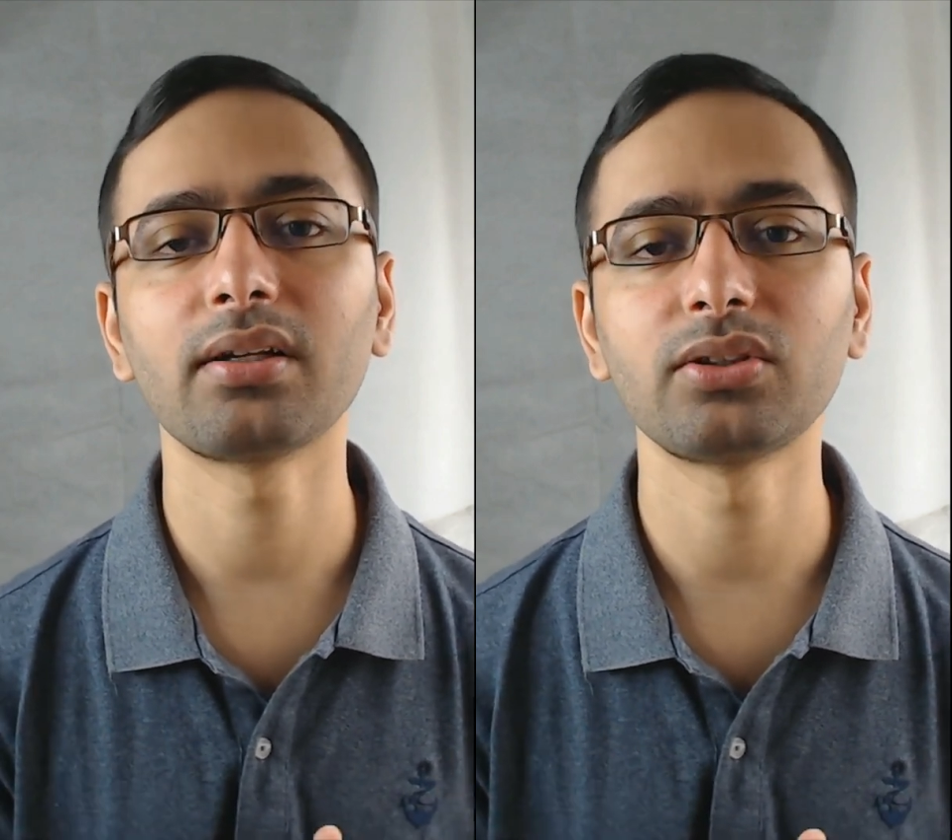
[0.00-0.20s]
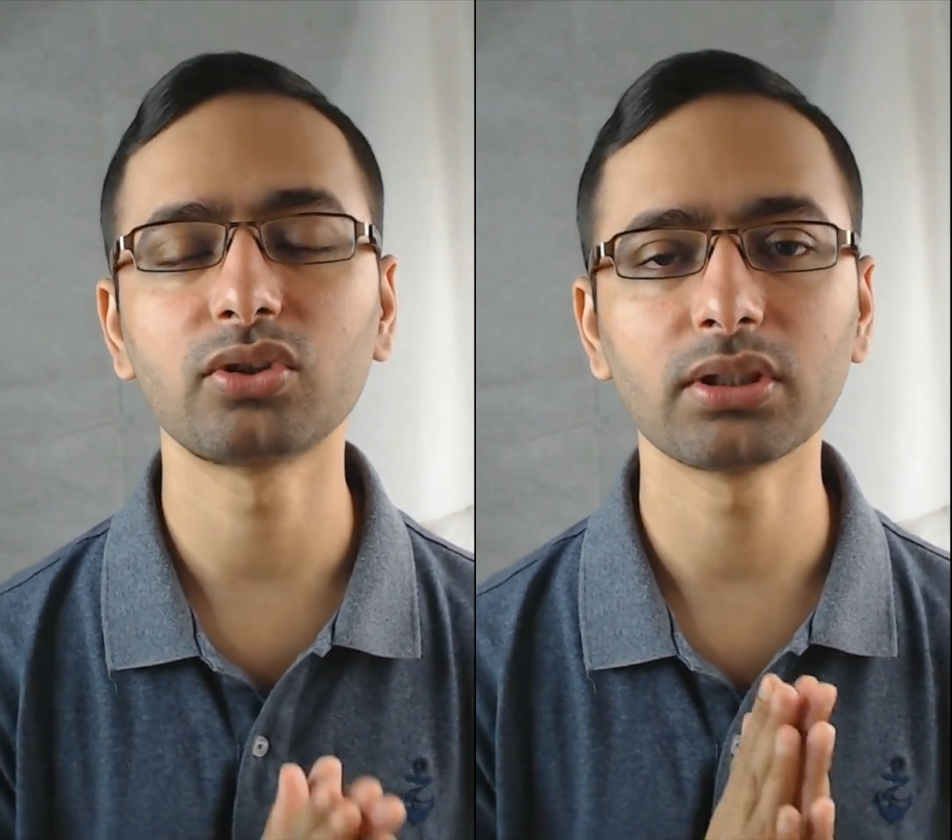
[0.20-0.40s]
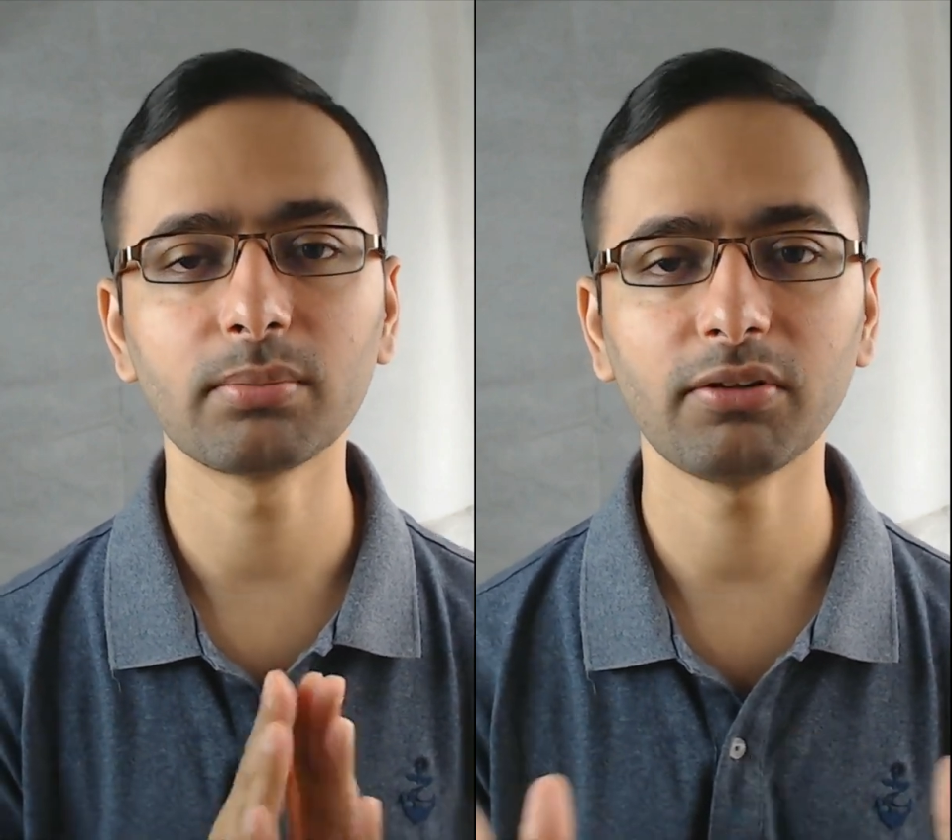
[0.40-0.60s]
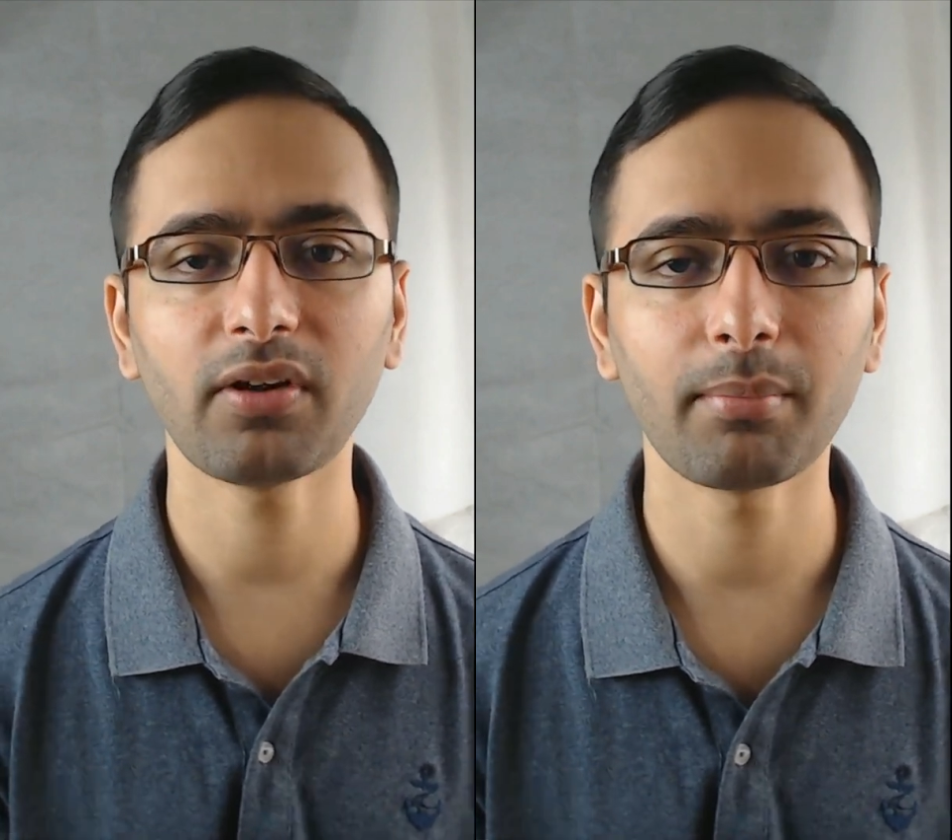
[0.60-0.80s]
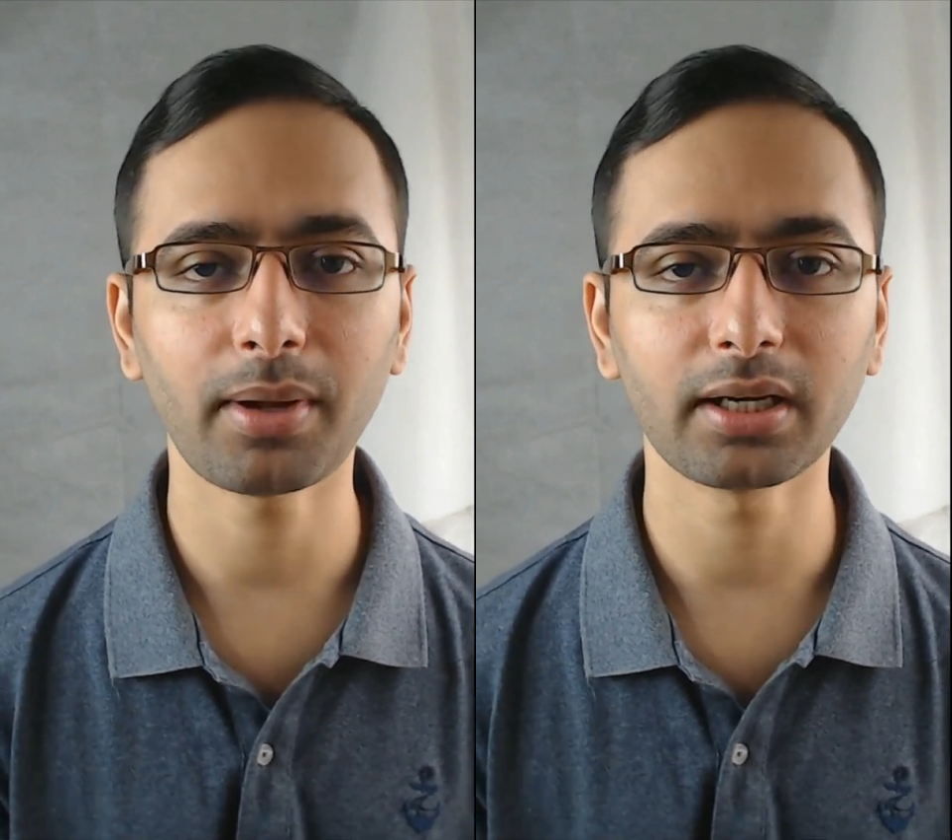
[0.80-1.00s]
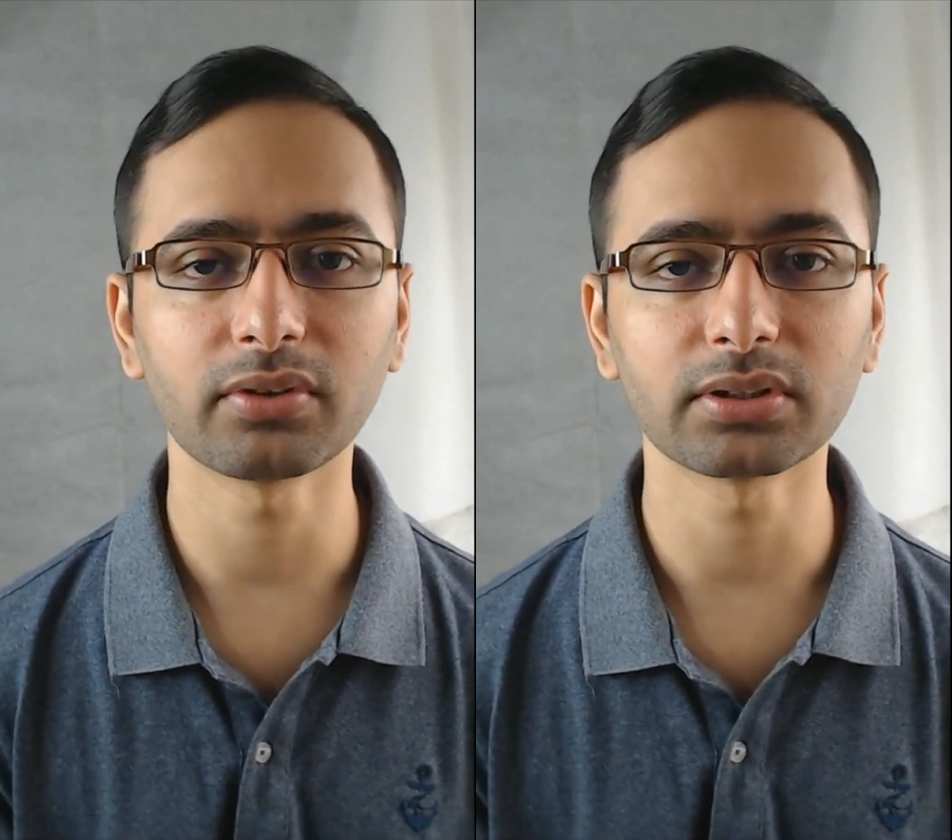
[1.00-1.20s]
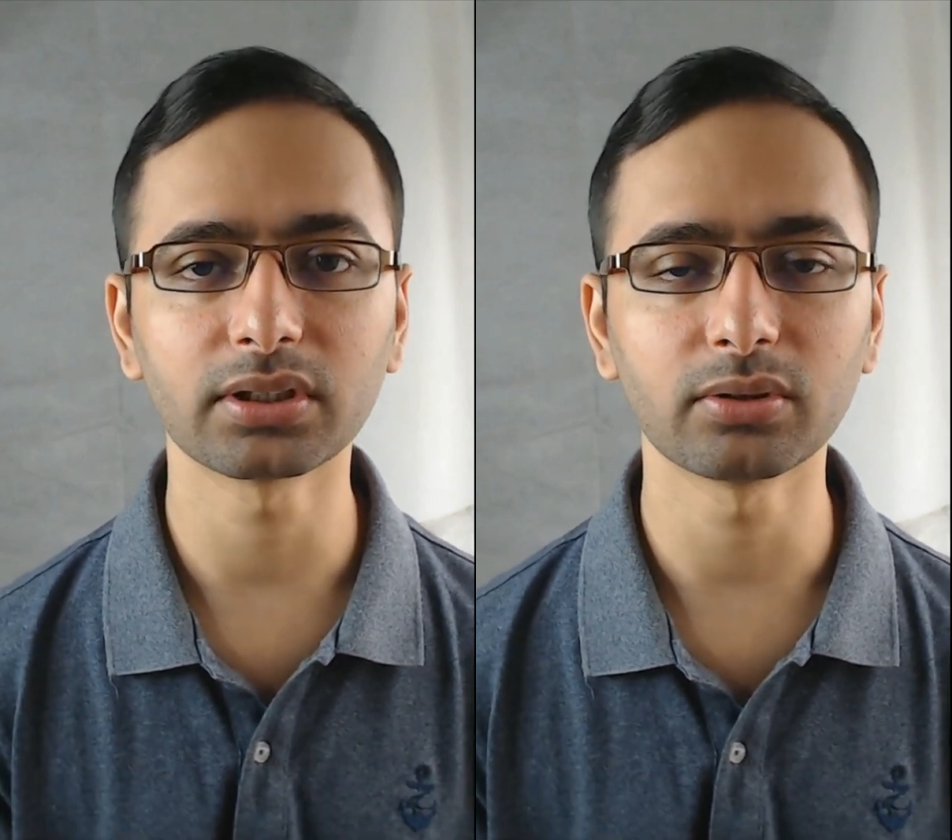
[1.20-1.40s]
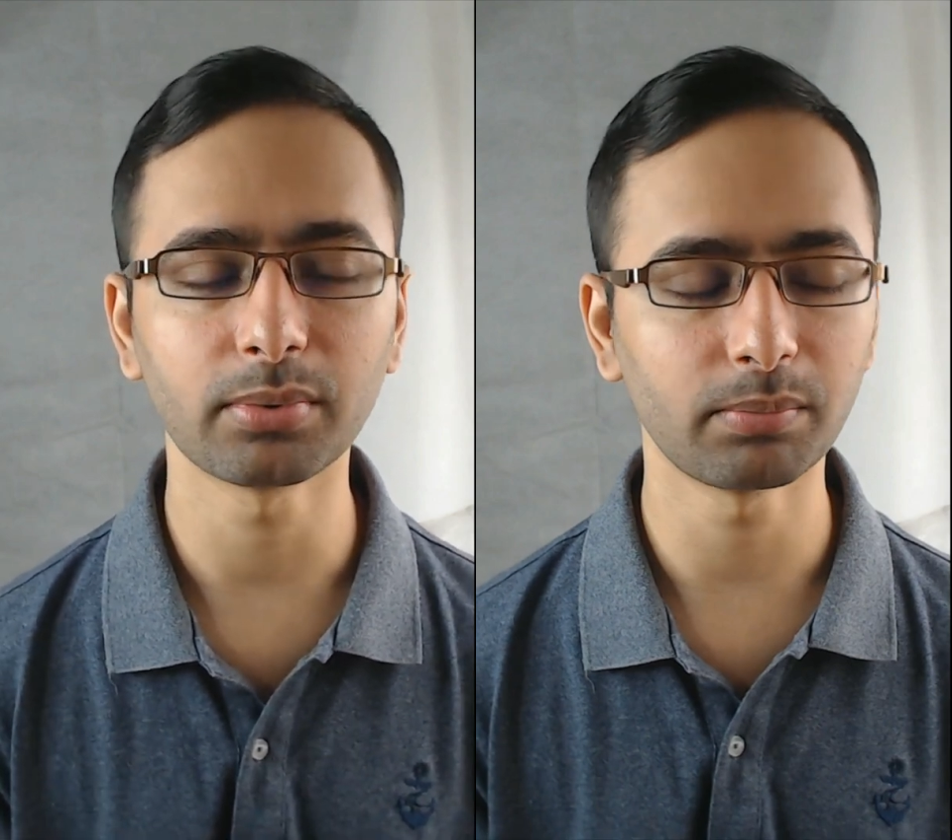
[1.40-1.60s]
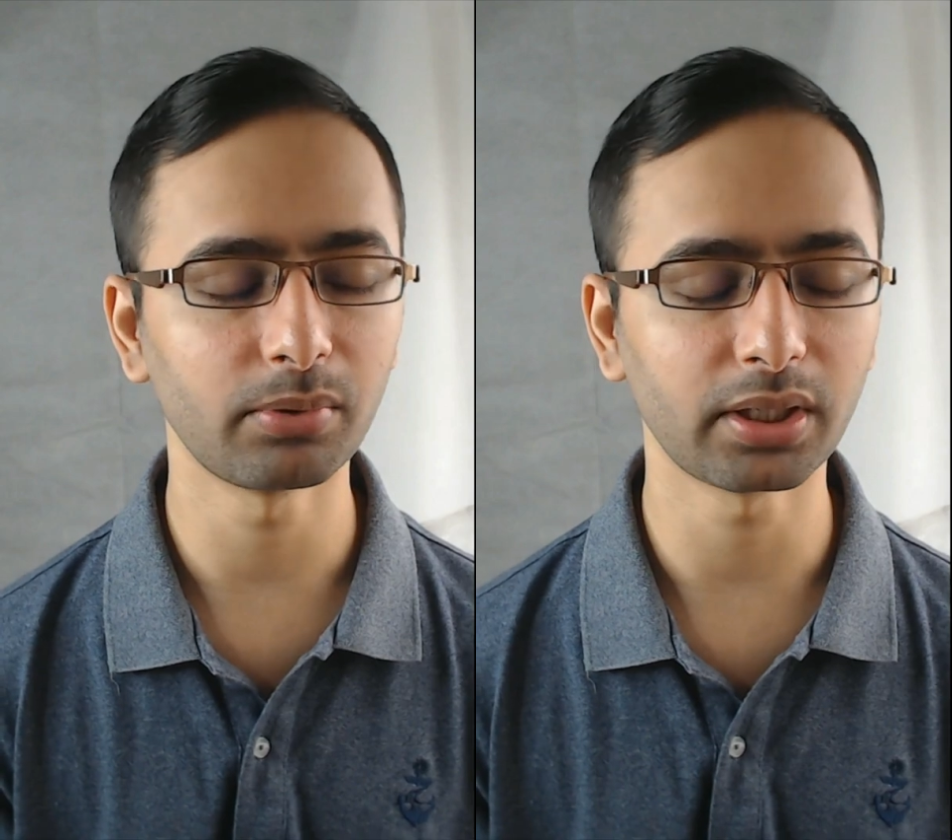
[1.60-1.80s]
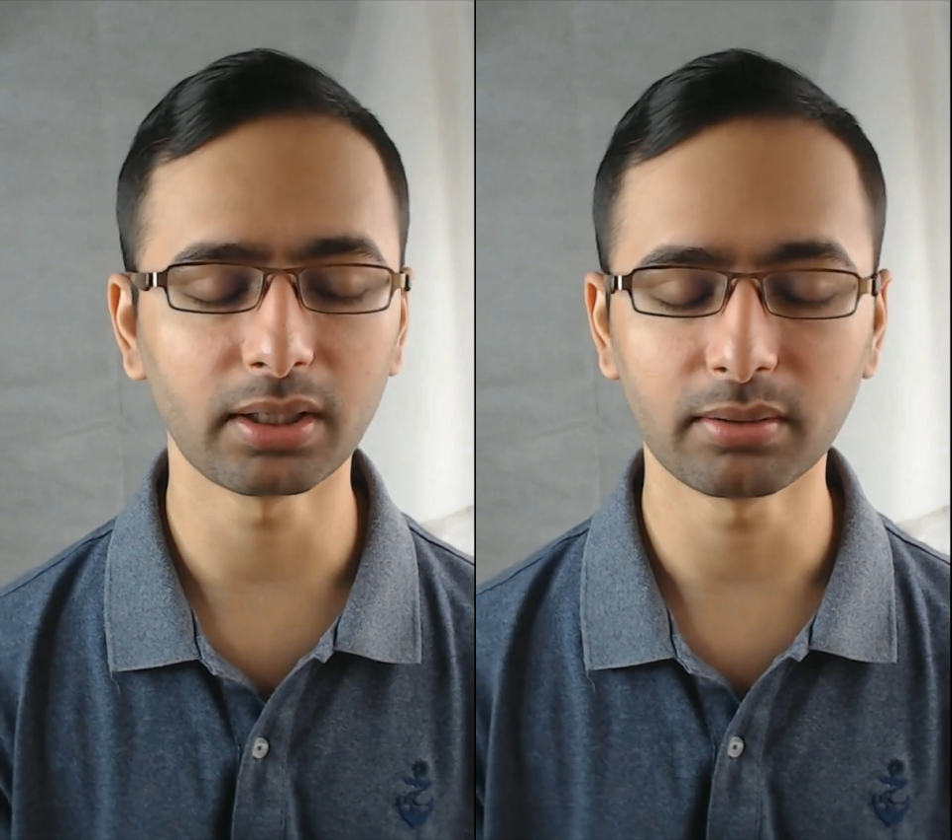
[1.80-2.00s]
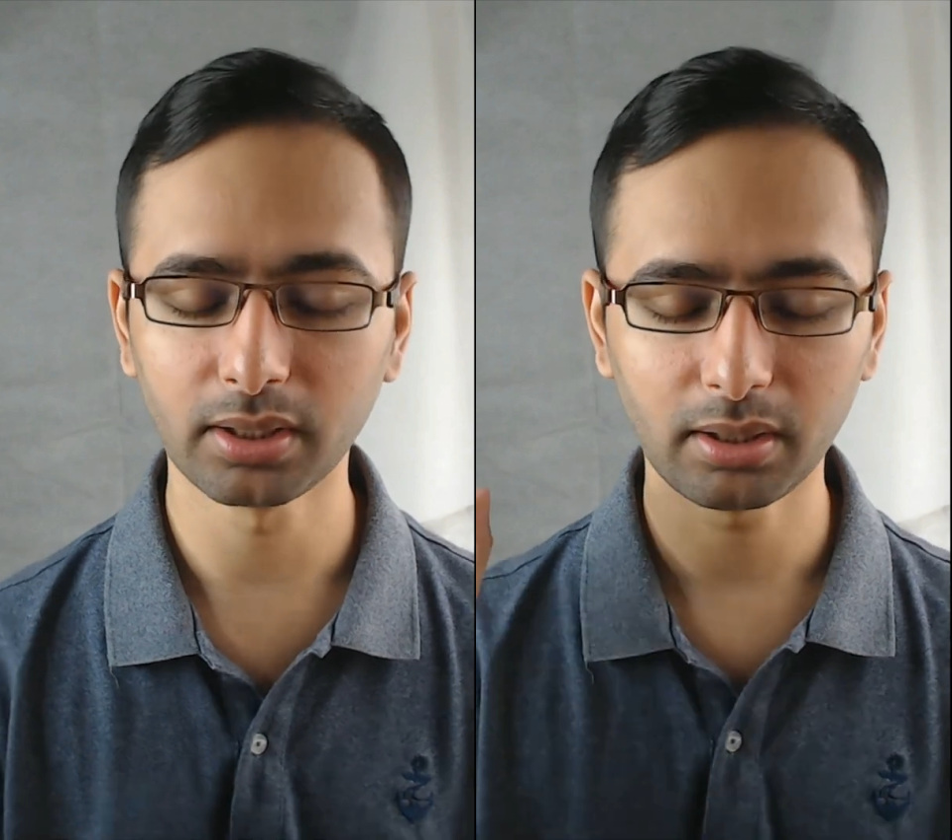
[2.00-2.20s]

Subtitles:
is to simplify manifesting so people can